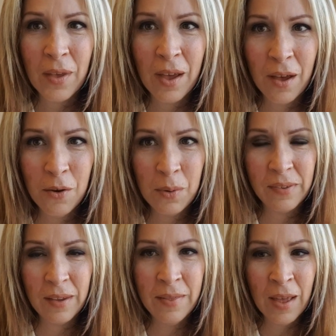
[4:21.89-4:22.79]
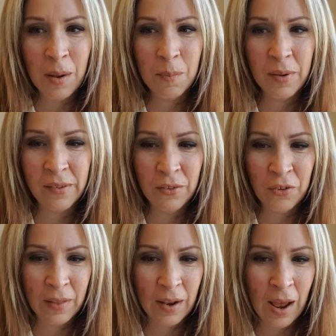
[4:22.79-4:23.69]
who is in that
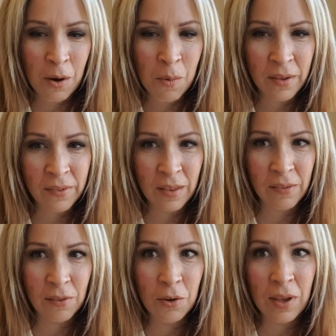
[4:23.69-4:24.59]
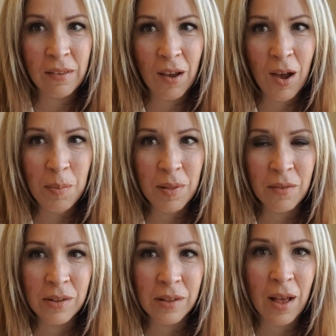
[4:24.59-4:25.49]
position that I was, that's looking to
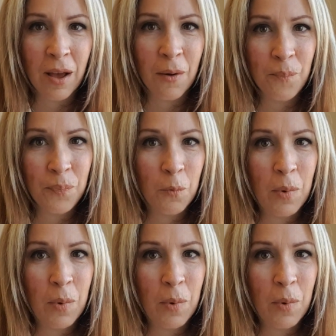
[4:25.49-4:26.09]
up-level,